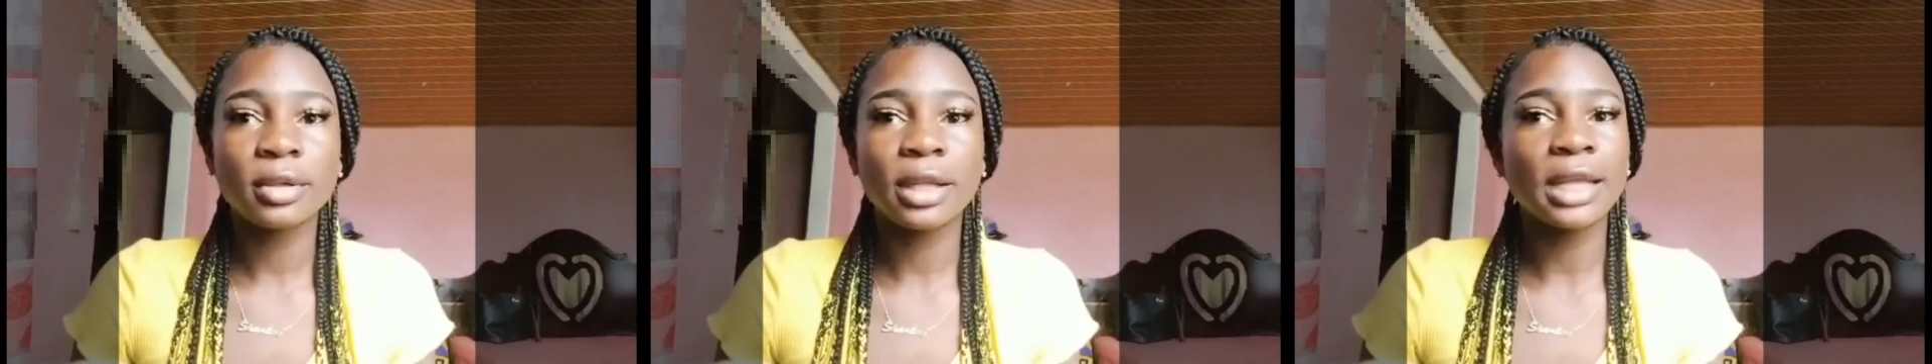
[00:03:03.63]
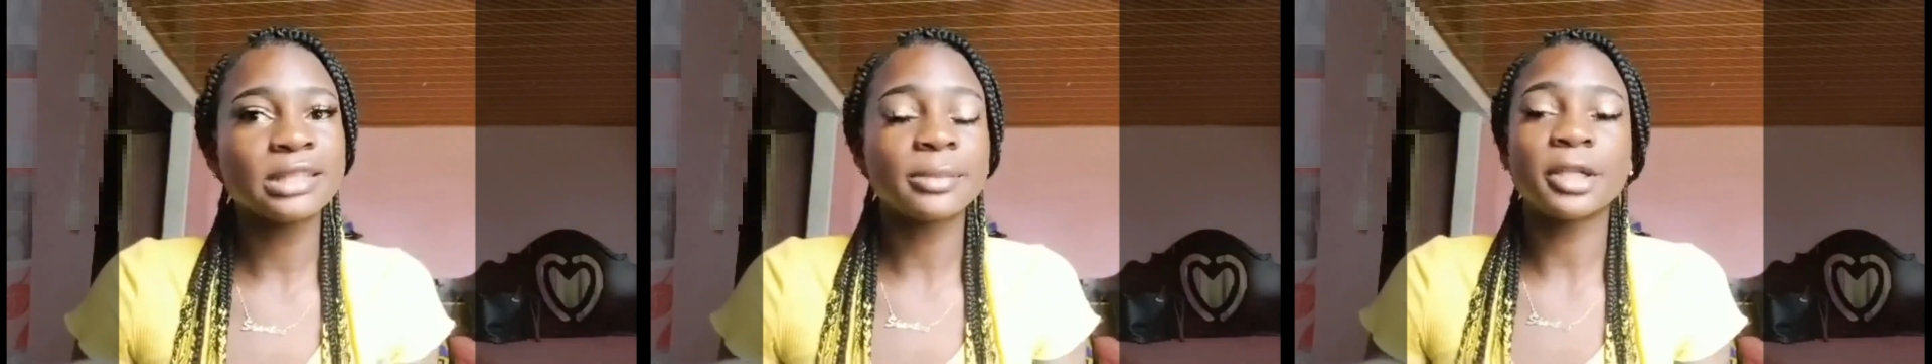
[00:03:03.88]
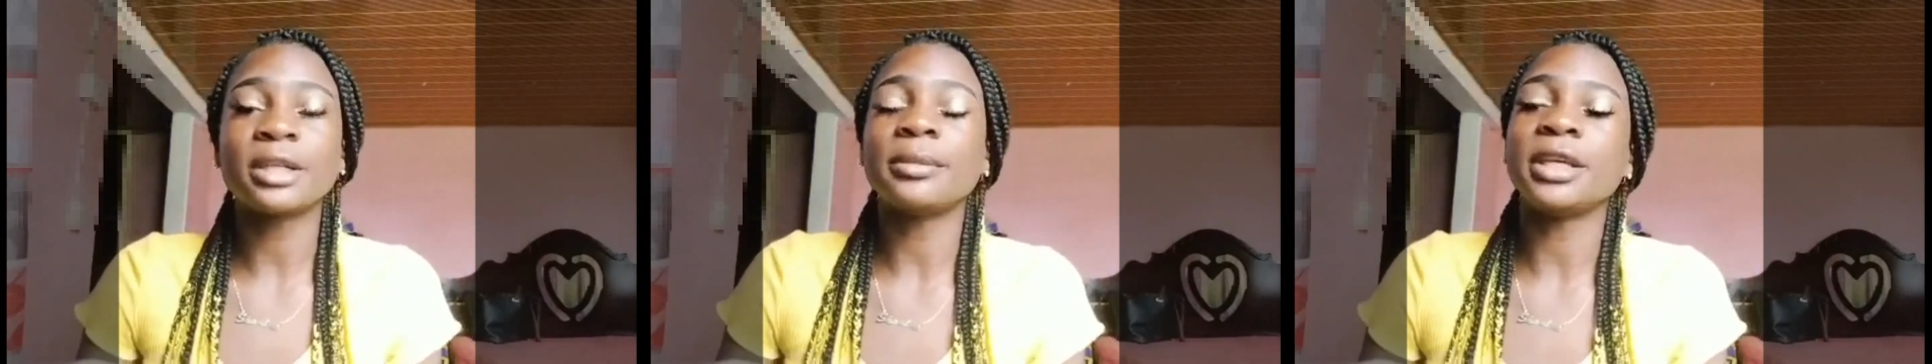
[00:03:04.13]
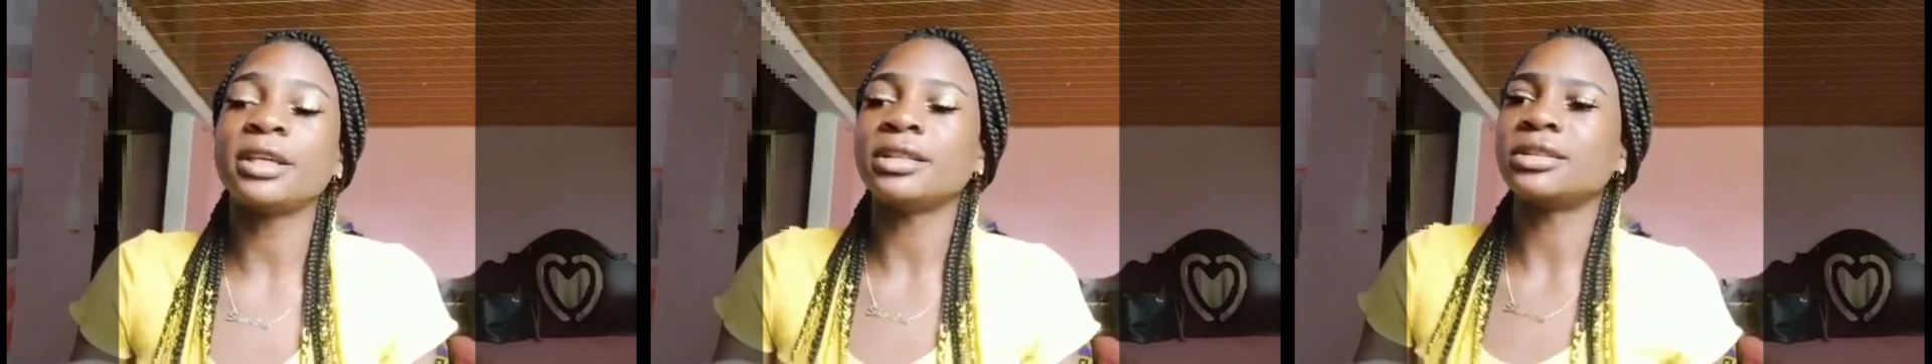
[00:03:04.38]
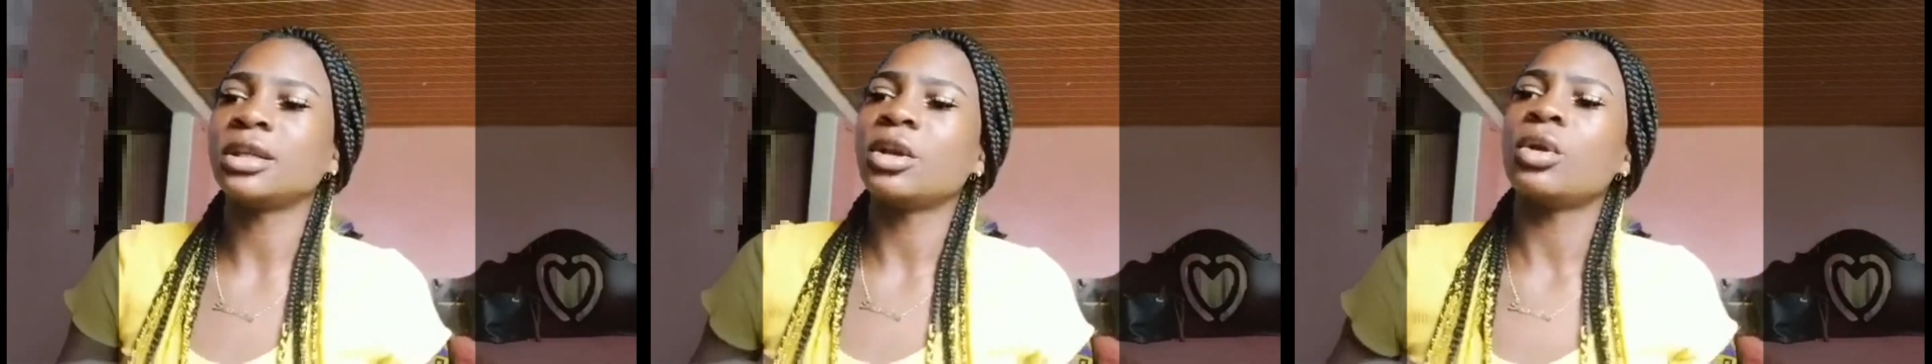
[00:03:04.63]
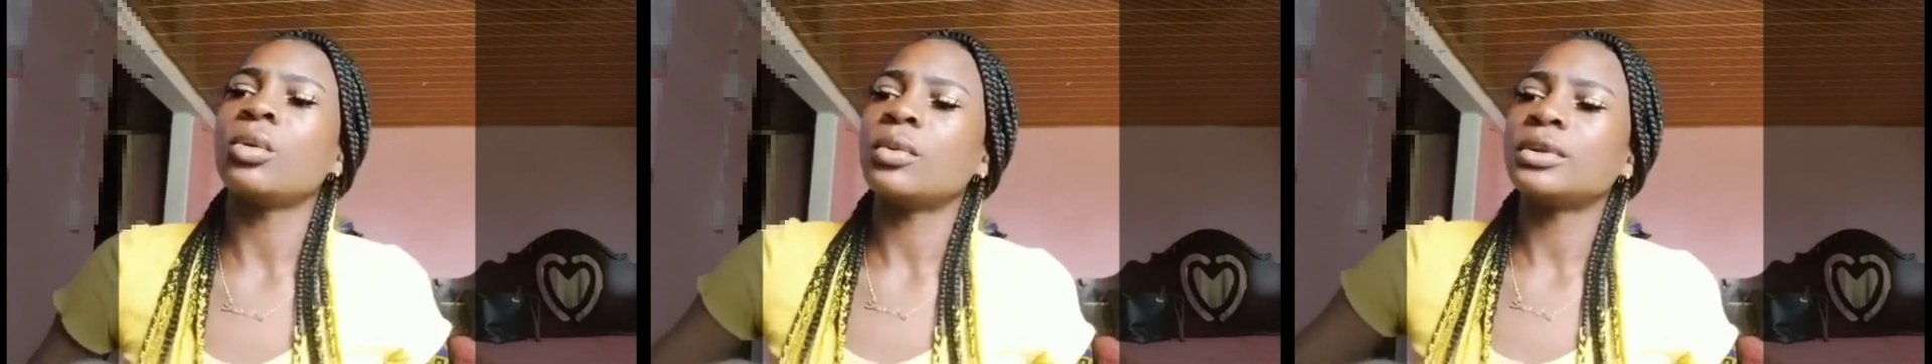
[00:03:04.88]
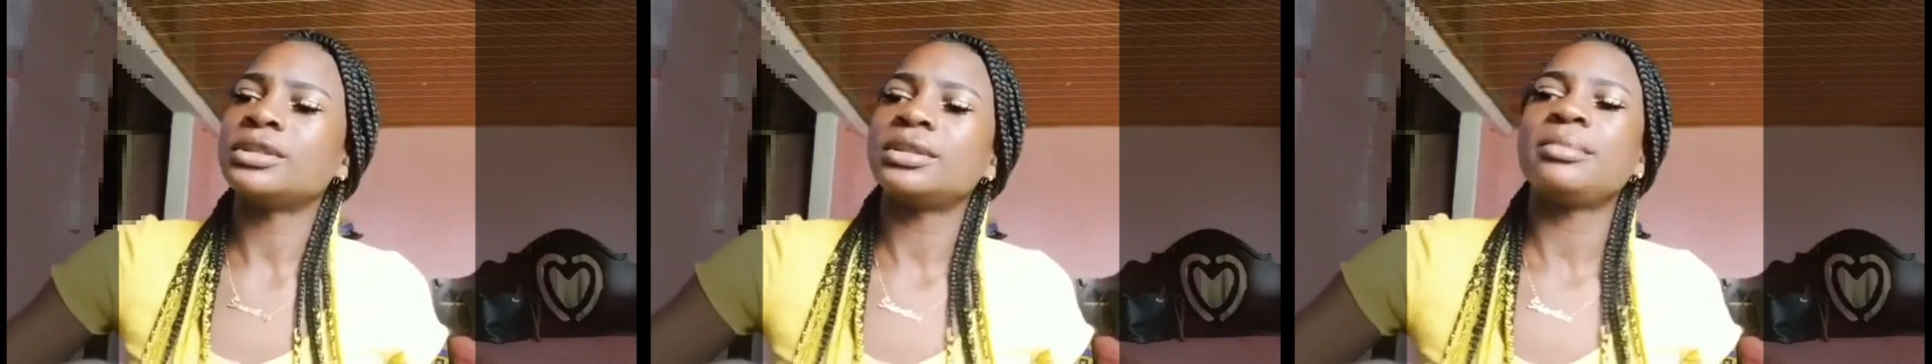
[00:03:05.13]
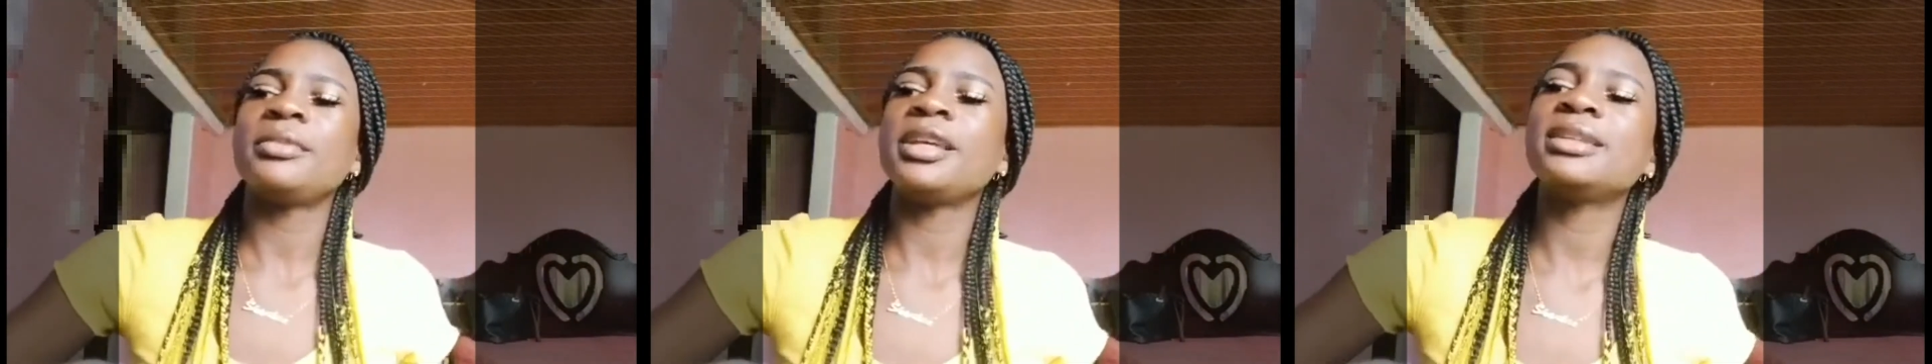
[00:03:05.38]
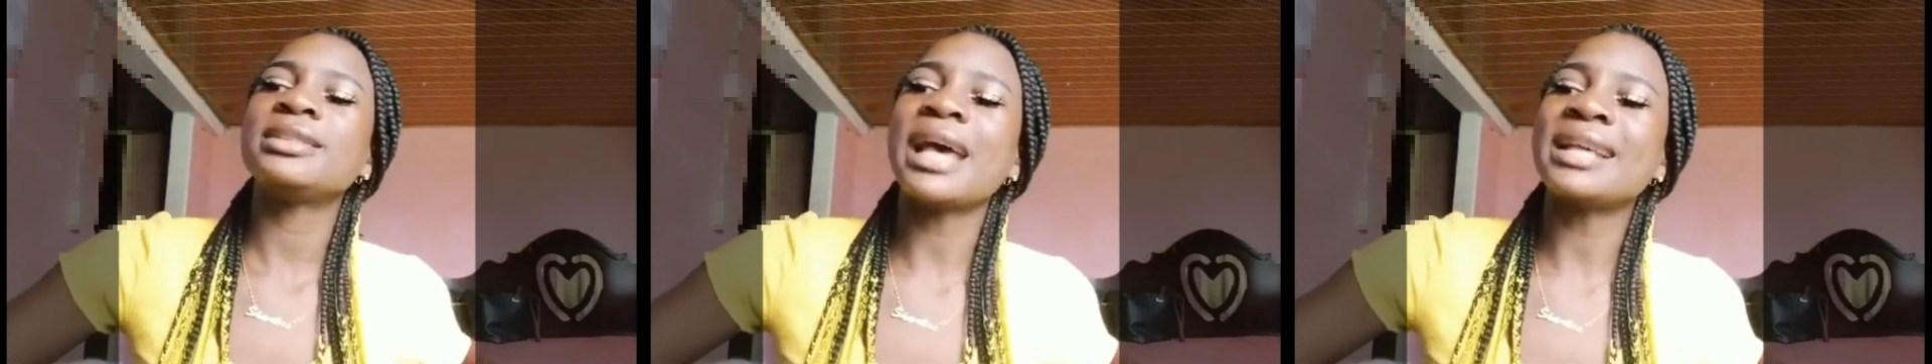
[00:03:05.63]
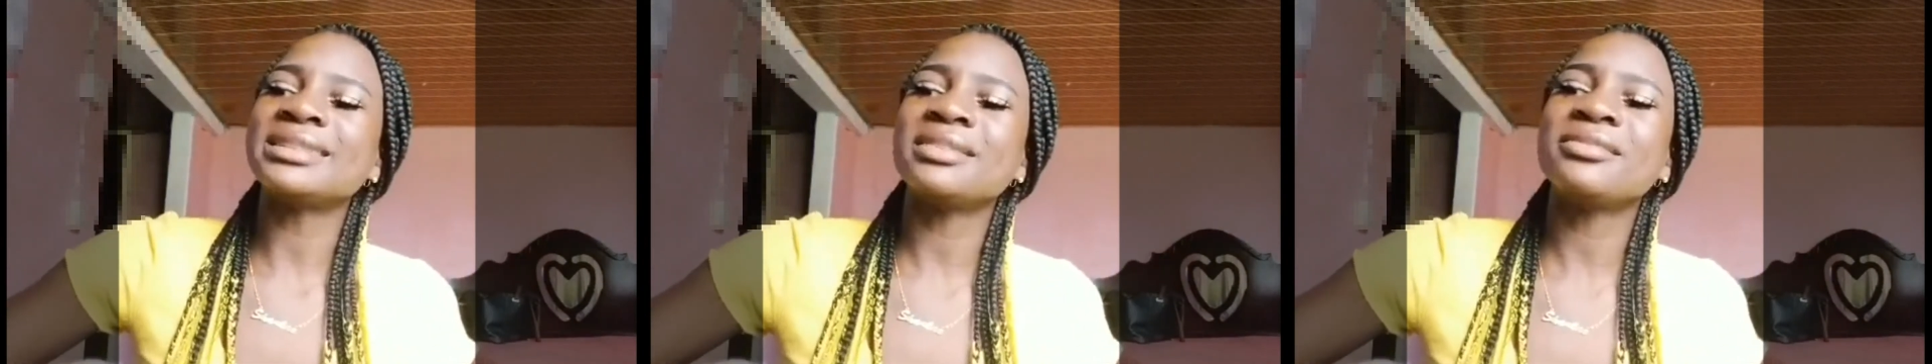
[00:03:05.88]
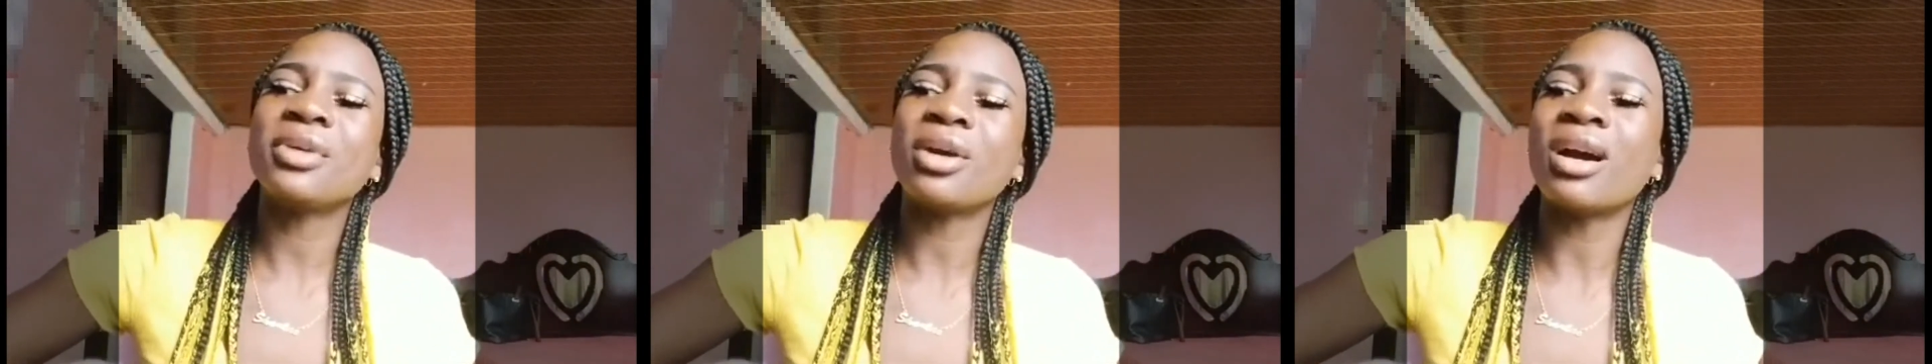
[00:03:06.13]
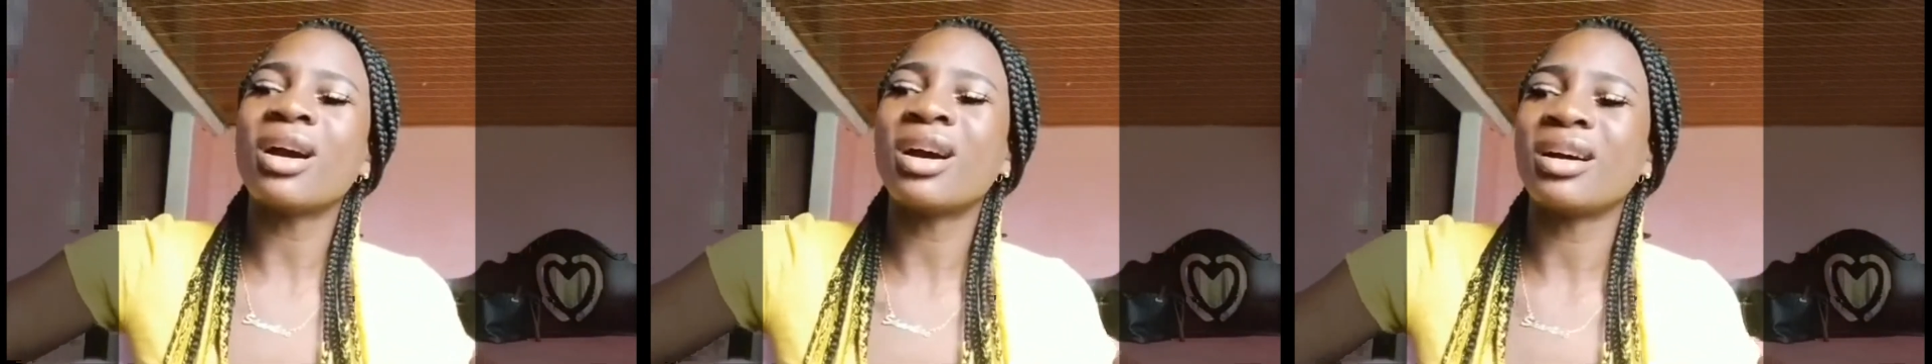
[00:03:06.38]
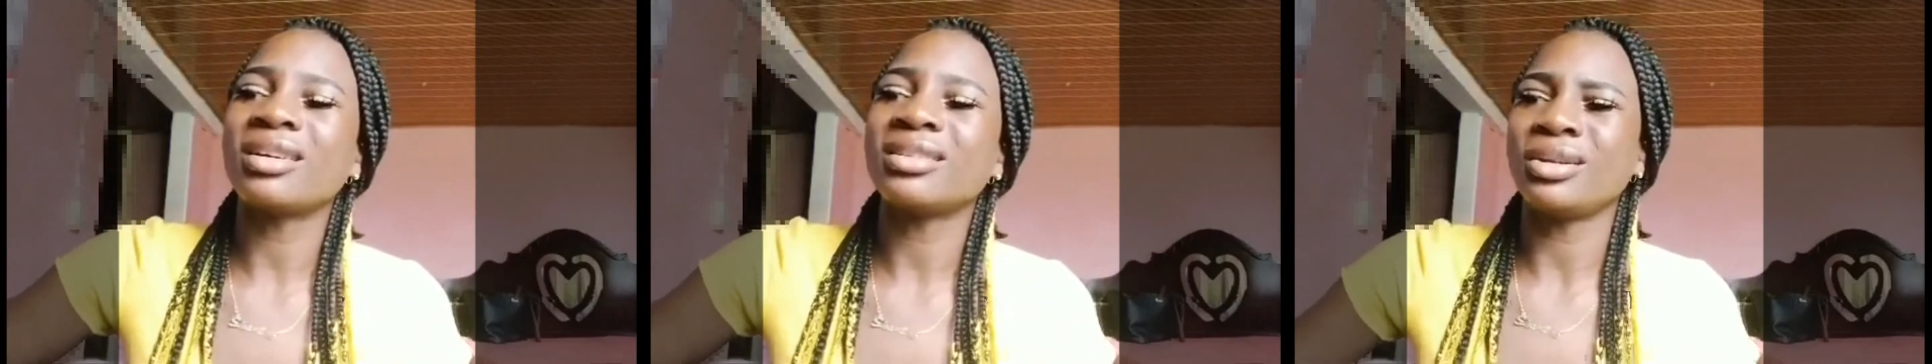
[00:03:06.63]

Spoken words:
That's about it, because asking for a car,